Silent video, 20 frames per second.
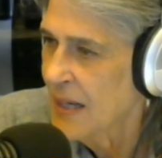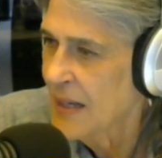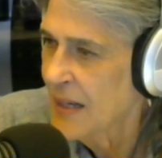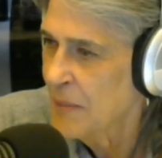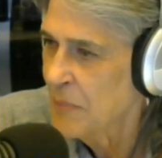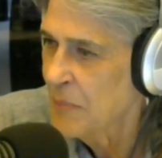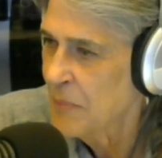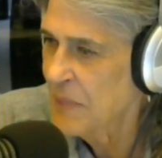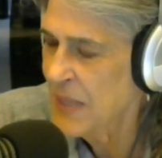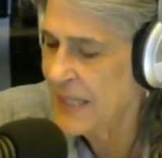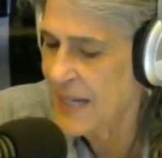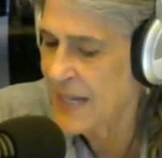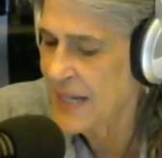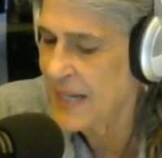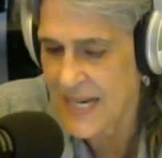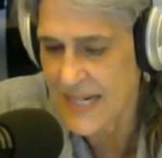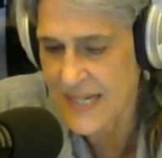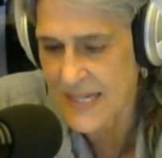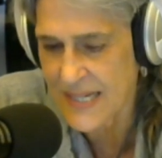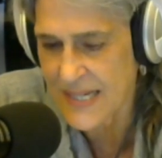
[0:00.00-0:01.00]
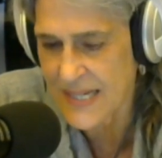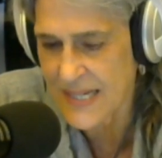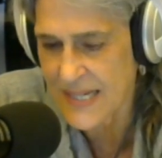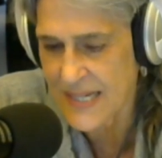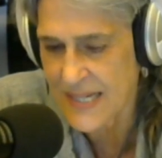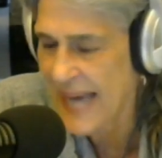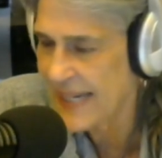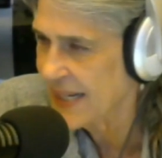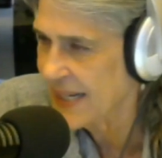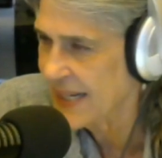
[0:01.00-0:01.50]
because he's a
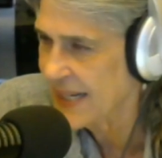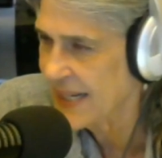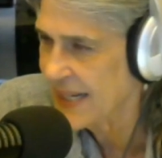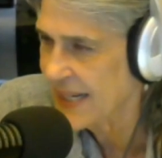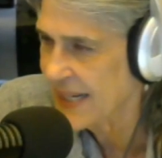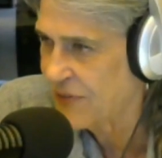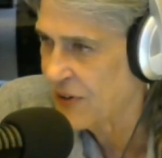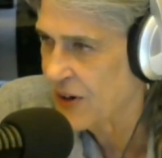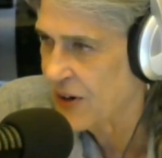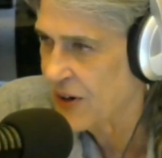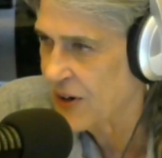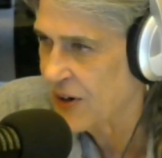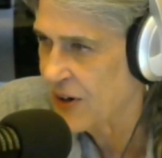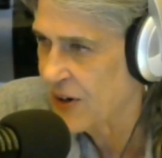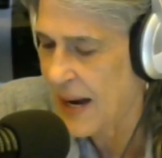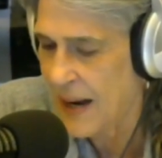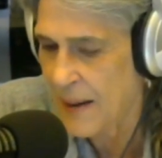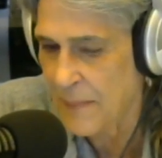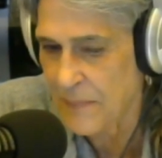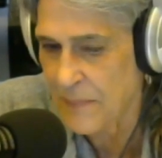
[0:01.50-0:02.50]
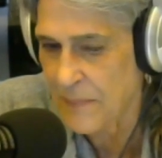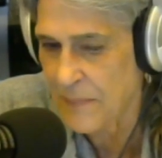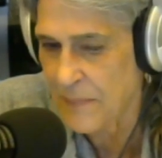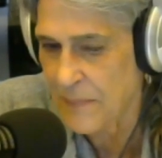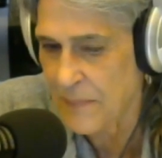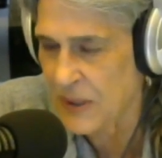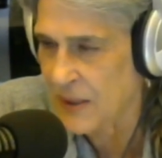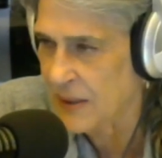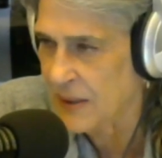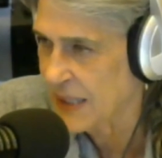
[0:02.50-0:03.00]
magnet for
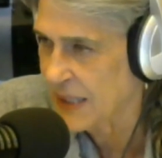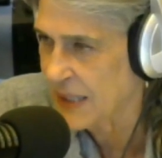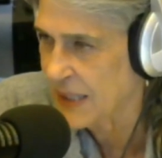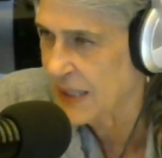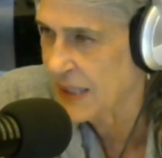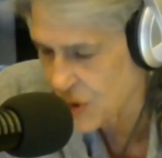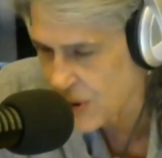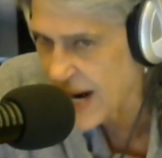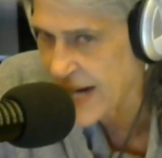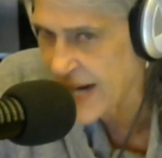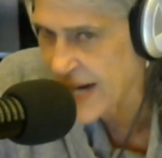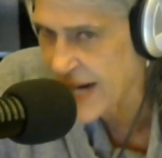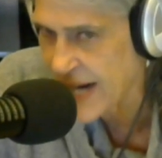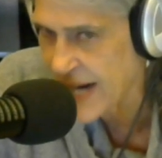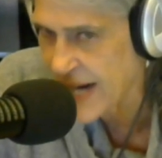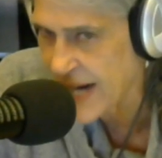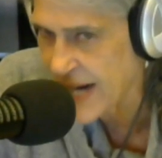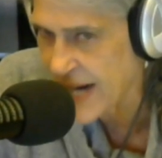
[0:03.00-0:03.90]
people. He's a train wreck,